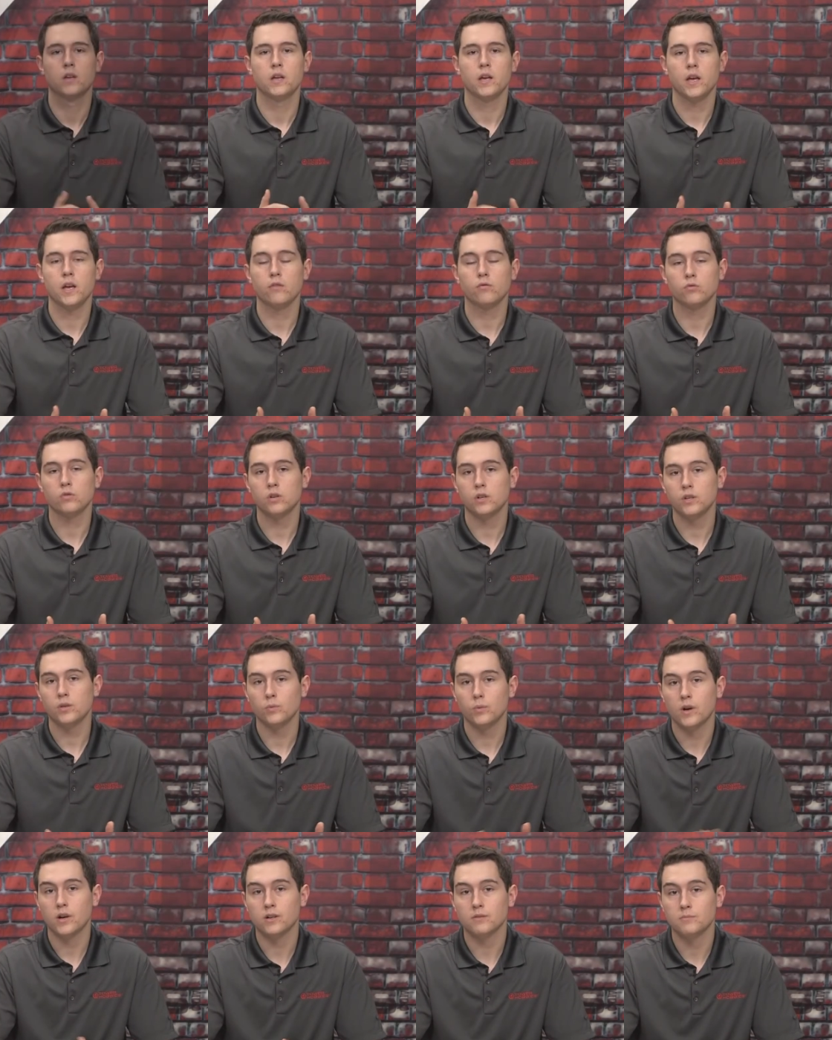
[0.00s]
Hey everyone,
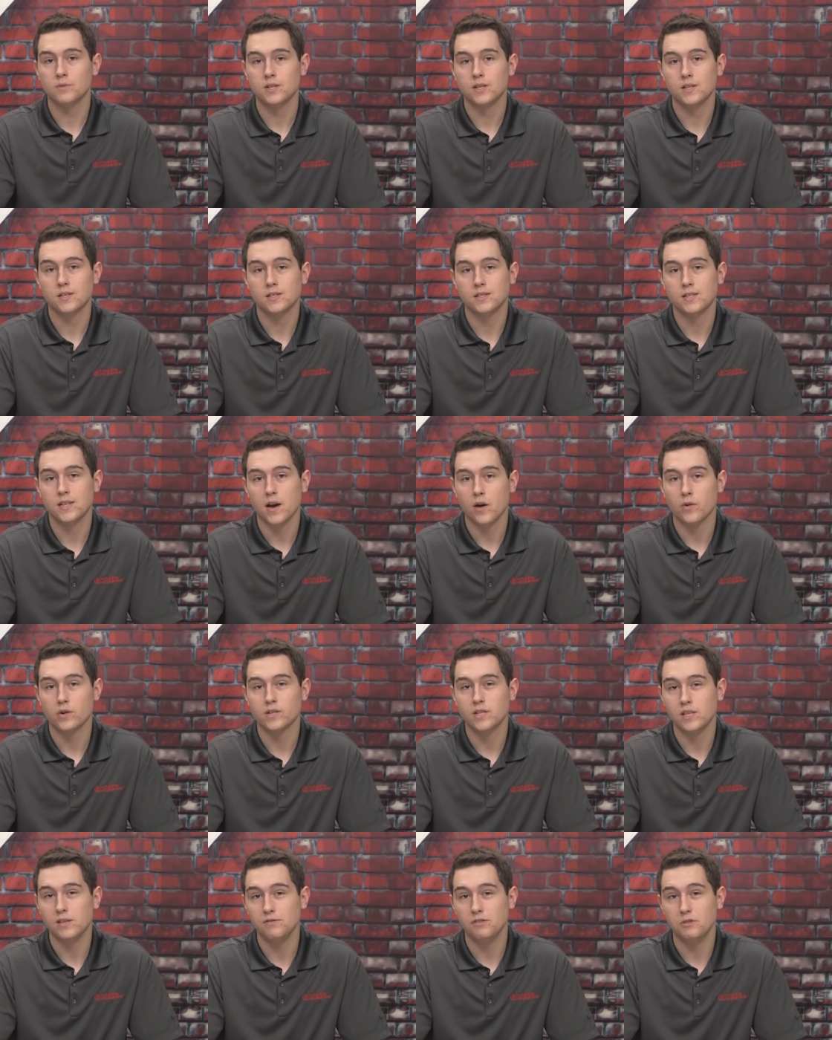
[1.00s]
welcome to this Tower
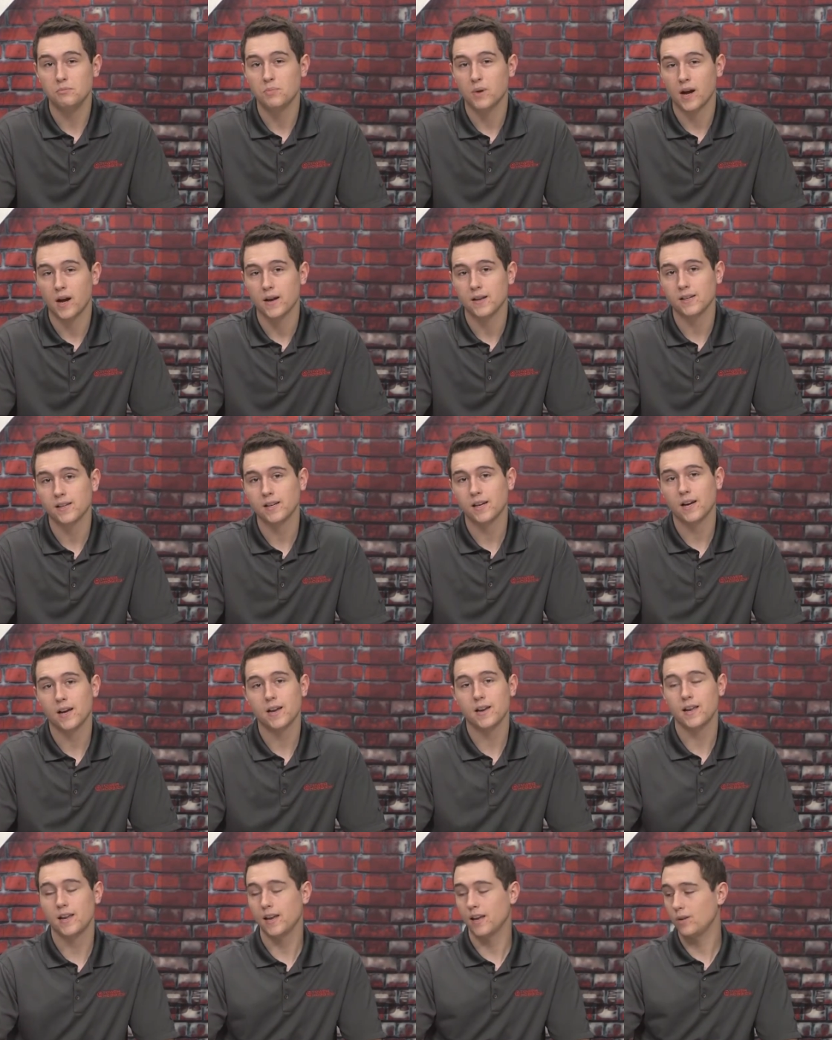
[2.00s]
TV buying
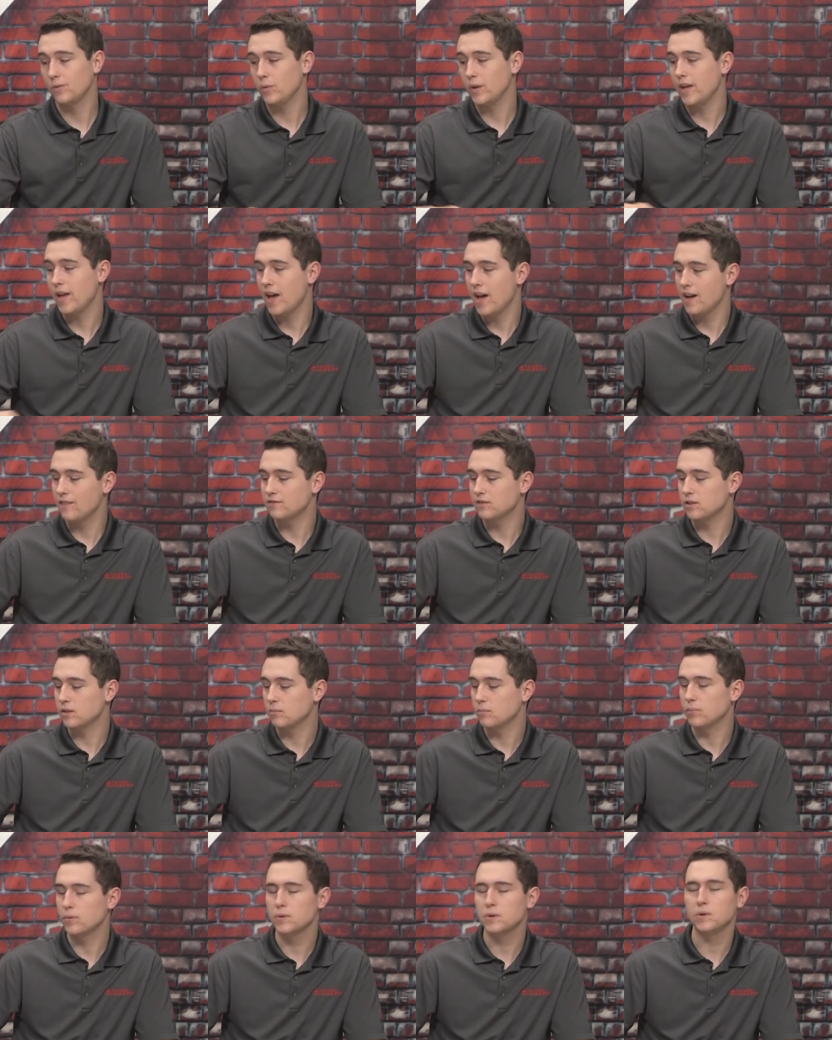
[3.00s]
guide, and we have
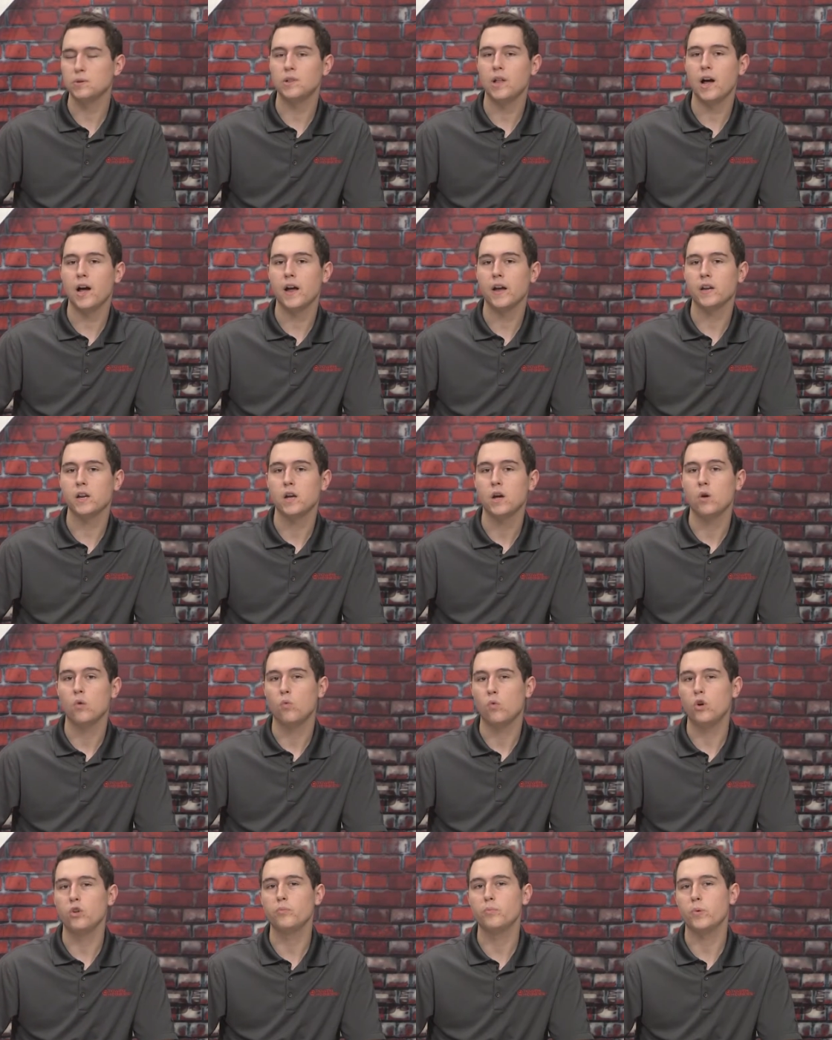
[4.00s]
some Proline
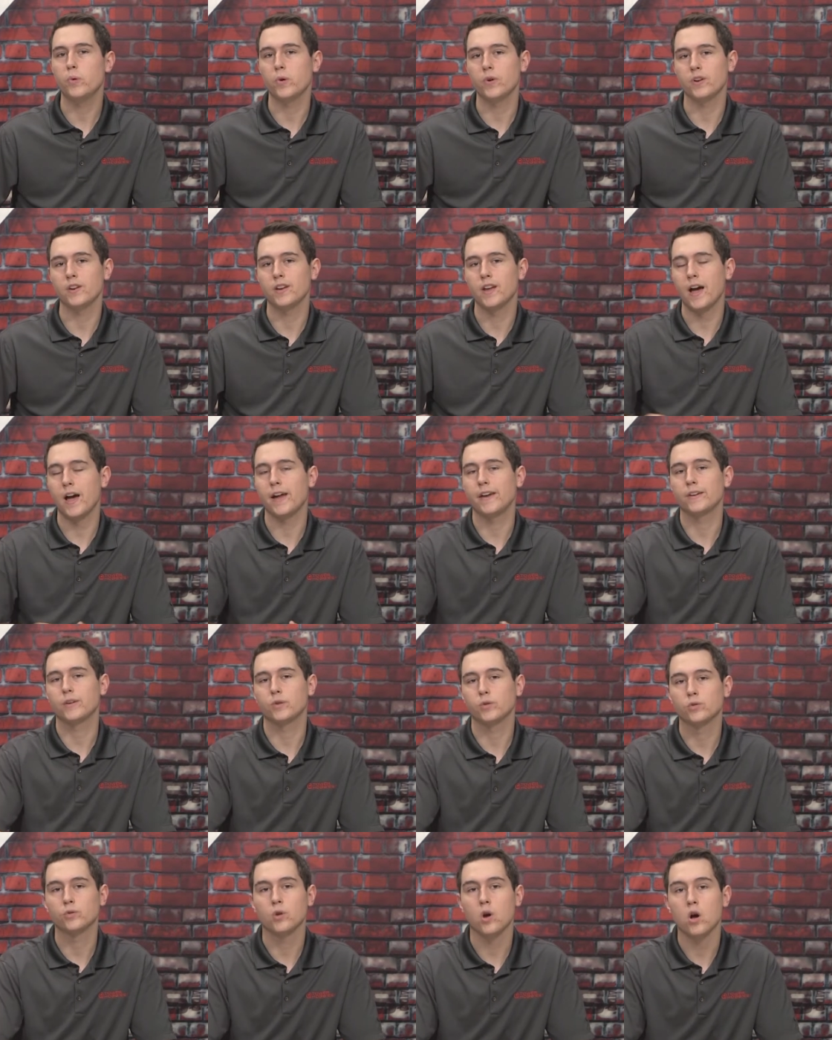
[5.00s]
1.9
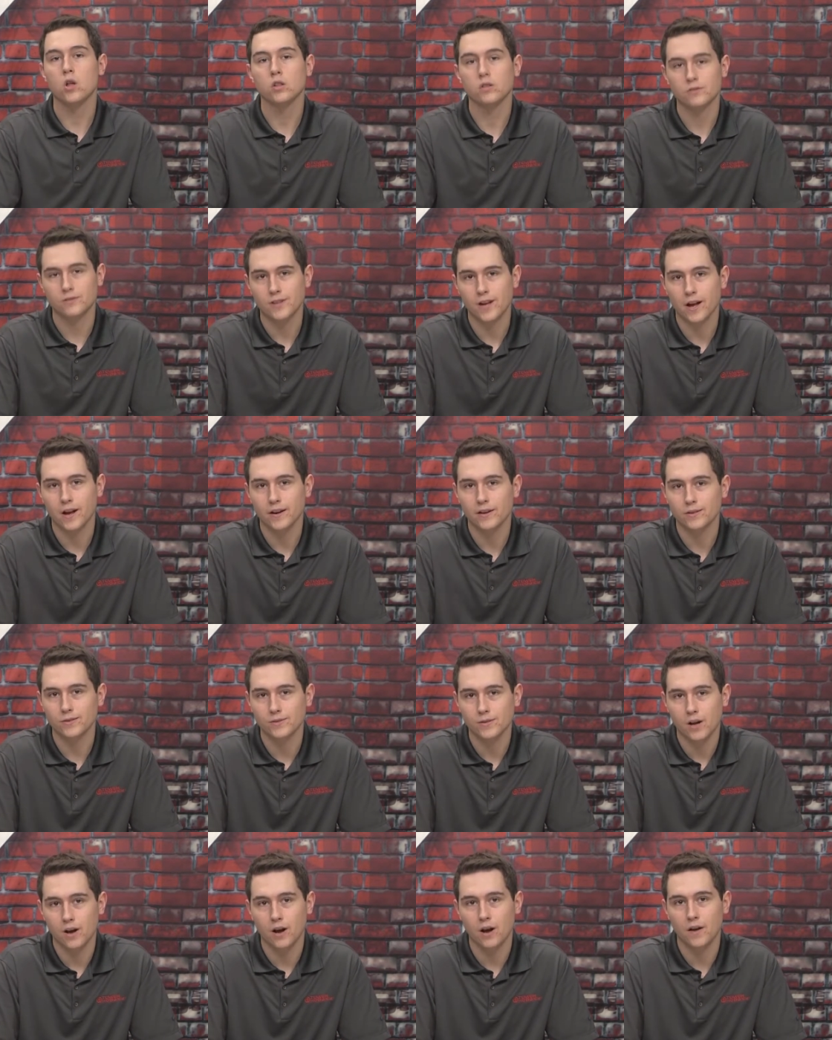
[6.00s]
crawler
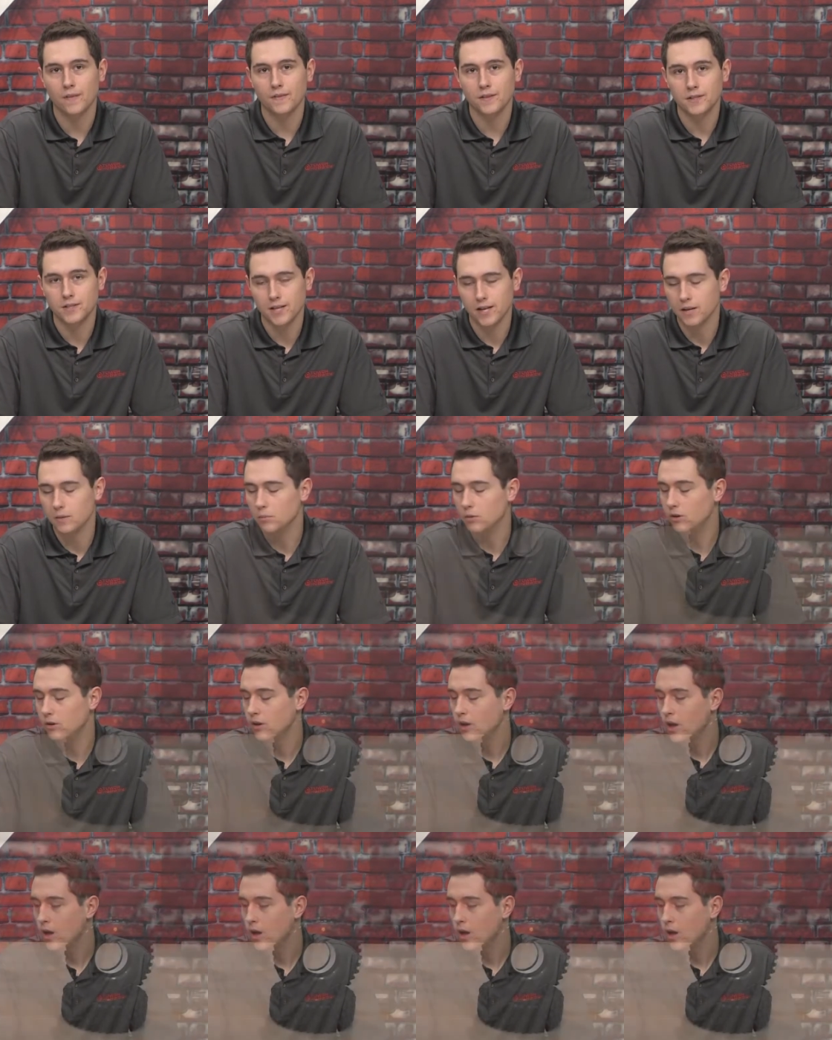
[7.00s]
tires on the table.